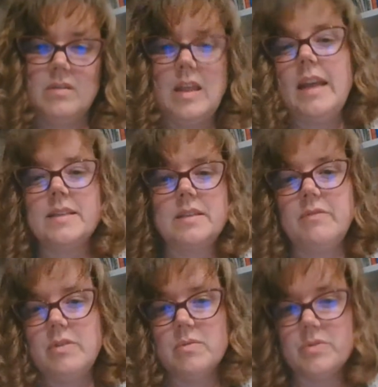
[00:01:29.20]
like as
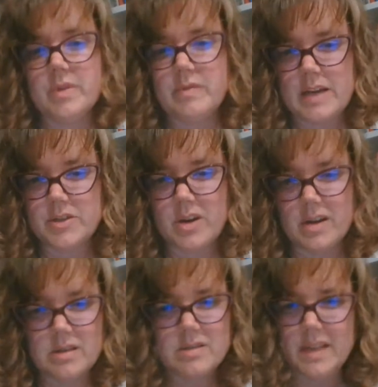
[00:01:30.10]
if you were doing
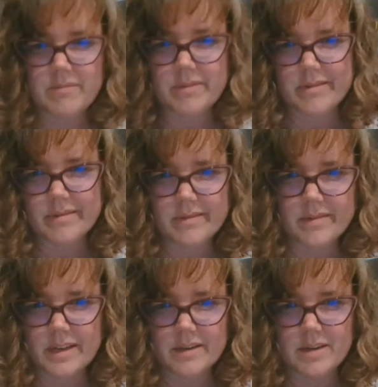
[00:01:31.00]
flashcards, like when you're a little
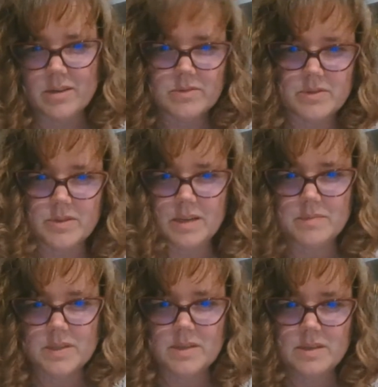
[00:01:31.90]
kid, 2
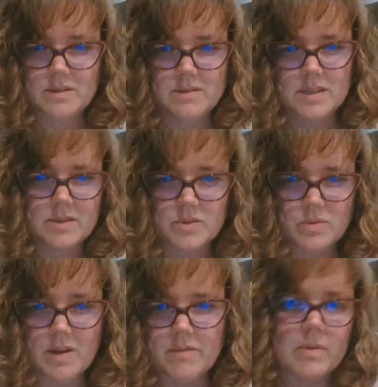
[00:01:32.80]
times 6 is
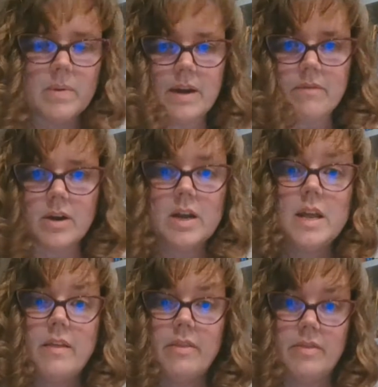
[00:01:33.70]
12 or whatever,
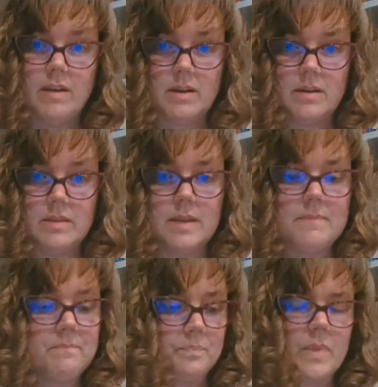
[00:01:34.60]
that kind of thing.
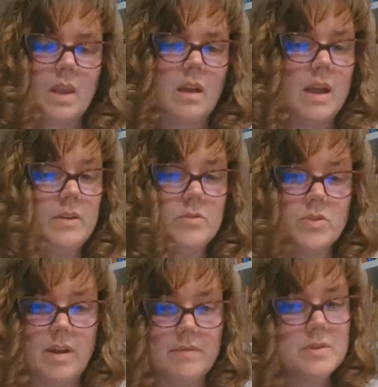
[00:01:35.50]
And you
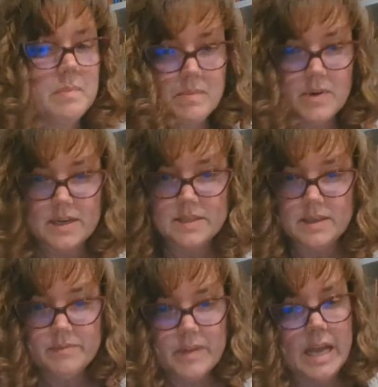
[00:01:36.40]
don't have to memorize
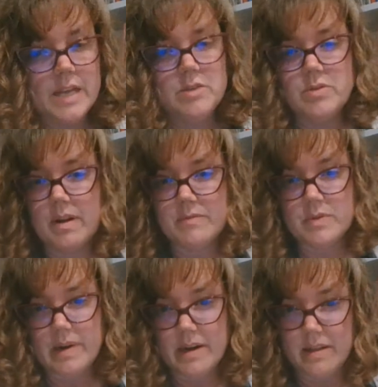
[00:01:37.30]
it and you don't have
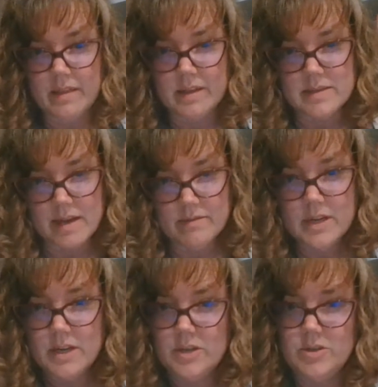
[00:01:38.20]
to write anything down.
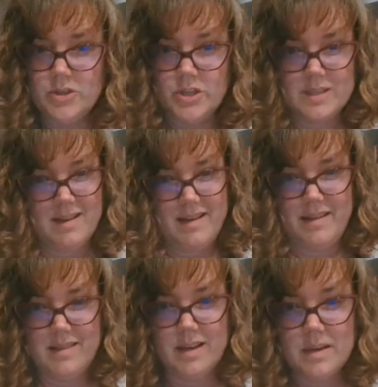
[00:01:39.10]
Just kind
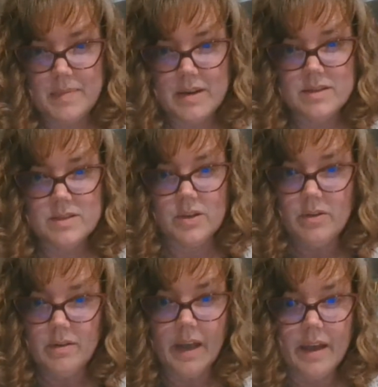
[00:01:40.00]
of think about it so
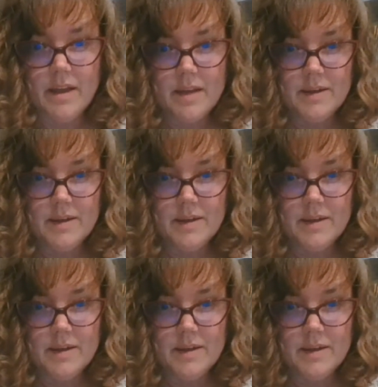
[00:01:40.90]
you get